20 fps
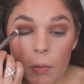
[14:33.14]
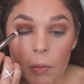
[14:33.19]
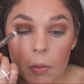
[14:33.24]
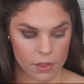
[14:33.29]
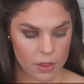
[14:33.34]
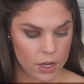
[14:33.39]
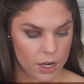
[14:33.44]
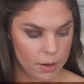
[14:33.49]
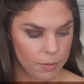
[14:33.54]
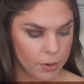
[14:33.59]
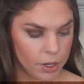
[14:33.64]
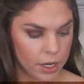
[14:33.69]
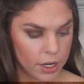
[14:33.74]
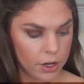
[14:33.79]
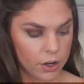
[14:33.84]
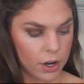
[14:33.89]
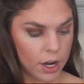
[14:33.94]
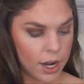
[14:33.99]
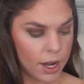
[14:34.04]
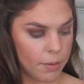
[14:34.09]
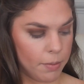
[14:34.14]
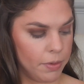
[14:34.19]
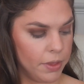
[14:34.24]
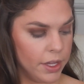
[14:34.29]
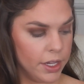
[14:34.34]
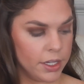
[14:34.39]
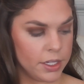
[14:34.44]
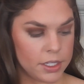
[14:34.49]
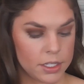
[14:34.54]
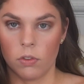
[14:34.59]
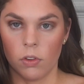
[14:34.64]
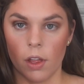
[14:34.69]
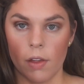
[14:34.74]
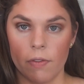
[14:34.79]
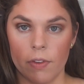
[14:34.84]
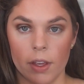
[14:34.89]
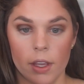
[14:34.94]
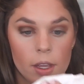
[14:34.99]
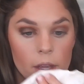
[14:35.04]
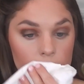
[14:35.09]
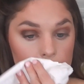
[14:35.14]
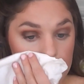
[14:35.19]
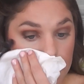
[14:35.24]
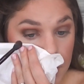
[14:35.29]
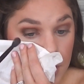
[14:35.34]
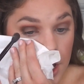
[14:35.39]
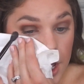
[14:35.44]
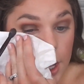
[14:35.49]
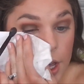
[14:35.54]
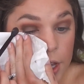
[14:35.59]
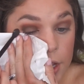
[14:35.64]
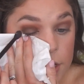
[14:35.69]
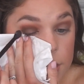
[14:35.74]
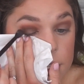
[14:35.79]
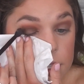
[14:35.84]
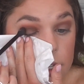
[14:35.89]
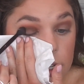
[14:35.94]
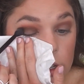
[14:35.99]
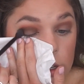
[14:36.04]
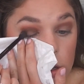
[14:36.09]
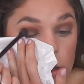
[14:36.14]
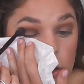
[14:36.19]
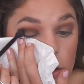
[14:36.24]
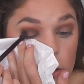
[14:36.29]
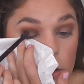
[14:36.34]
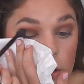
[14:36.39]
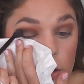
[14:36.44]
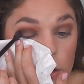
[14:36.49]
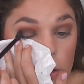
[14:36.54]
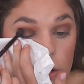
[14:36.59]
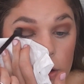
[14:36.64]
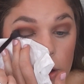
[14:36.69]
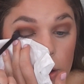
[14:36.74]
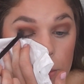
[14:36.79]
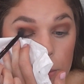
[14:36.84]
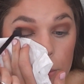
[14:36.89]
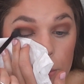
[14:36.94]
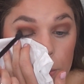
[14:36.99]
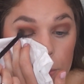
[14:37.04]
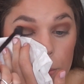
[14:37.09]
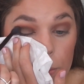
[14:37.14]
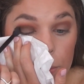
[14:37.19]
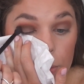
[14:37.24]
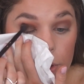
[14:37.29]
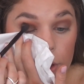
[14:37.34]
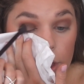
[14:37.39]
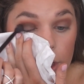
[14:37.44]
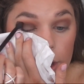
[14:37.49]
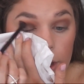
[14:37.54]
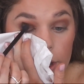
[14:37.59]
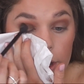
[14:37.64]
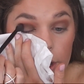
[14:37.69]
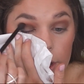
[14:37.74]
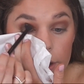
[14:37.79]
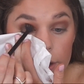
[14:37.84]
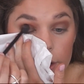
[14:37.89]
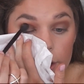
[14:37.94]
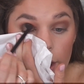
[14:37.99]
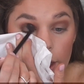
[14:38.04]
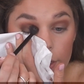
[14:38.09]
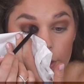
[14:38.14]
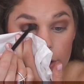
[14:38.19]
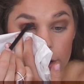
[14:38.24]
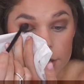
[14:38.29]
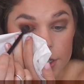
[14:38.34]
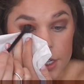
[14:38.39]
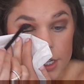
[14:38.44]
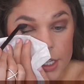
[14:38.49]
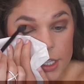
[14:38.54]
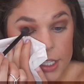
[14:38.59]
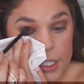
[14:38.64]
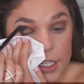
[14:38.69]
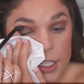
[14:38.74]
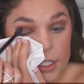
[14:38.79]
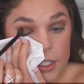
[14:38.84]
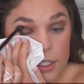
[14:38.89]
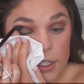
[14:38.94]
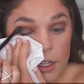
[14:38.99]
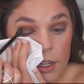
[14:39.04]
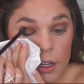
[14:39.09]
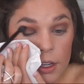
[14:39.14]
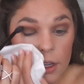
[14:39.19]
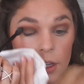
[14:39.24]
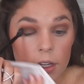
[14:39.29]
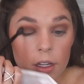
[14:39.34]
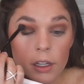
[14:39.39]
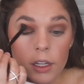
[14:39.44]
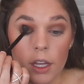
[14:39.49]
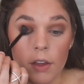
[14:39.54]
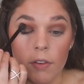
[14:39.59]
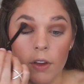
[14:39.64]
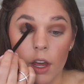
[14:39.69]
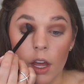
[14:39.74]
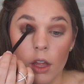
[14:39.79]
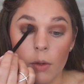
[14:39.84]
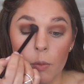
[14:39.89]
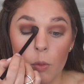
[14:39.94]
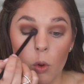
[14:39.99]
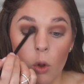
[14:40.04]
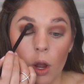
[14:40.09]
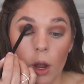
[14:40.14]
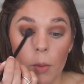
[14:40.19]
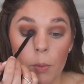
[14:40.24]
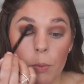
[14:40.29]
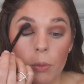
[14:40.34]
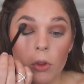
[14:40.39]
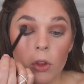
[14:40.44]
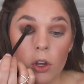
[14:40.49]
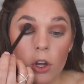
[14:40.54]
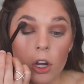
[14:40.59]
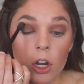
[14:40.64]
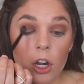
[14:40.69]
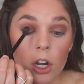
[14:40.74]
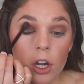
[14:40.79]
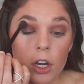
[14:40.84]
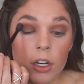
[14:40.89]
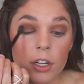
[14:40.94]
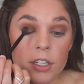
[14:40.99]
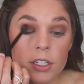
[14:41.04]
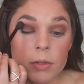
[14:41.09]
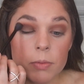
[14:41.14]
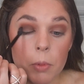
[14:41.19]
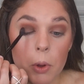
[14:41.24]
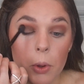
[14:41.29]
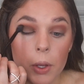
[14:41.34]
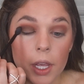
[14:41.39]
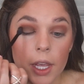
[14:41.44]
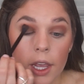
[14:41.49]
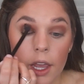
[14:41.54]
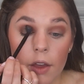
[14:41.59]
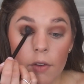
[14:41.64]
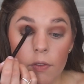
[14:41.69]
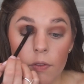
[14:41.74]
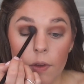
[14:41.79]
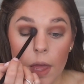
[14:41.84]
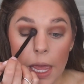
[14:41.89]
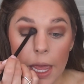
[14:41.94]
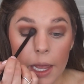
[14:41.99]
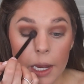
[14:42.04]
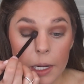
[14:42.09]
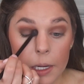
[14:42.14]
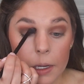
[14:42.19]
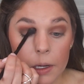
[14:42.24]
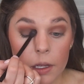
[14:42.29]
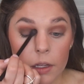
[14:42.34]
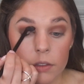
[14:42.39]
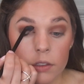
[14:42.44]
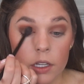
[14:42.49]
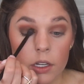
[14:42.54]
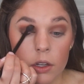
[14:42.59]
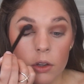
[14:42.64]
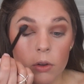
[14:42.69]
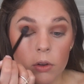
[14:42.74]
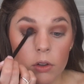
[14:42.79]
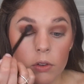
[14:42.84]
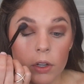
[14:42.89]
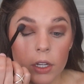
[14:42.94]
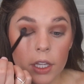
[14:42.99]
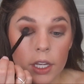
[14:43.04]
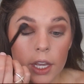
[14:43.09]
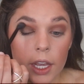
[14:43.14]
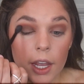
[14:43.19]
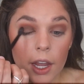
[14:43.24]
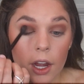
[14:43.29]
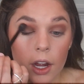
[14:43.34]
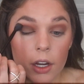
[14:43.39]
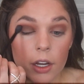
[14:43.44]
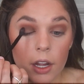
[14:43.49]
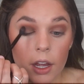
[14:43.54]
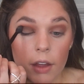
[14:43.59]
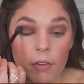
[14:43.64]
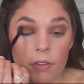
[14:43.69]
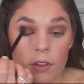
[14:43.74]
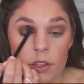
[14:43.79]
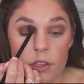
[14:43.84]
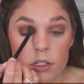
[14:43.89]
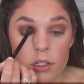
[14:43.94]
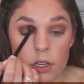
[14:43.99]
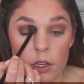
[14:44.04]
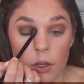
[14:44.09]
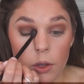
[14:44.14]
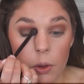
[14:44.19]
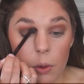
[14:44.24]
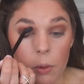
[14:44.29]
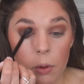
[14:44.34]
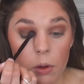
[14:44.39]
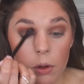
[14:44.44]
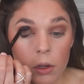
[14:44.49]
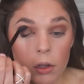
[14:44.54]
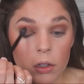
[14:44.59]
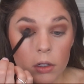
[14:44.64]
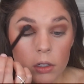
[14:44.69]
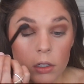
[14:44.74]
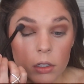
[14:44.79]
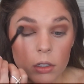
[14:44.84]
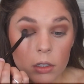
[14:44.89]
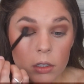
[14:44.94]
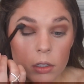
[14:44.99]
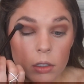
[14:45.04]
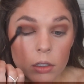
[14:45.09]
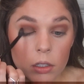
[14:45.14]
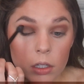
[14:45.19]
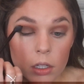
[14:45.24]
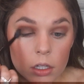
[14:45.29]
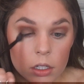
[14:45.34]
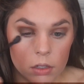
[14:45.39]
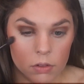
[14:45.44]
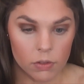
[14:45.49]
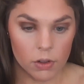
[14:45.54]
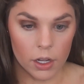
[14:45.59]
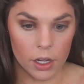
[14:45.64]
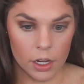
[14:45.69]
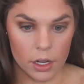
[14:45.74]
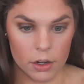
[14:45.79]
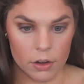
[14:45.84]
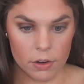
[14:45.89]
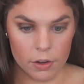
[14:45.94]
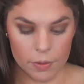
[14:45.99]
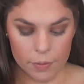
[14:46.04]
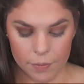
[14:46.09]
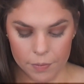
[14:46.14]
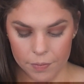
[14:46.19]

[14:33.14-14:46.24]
And then I'm going to grab this fluffy brush and blend it together just to give it a more blurred, smoky effect, because I don't really care to have this too defined.